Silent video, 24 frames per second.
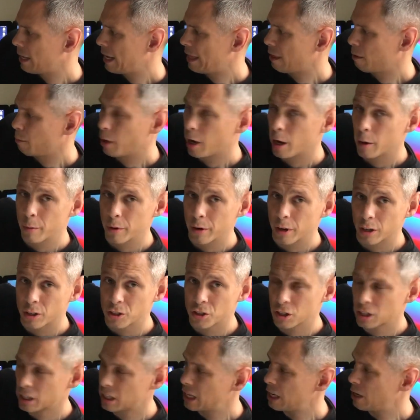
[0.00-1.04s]
At the moment, I
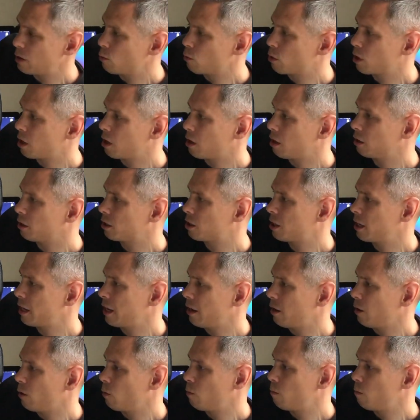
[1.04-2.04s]
still can't tell.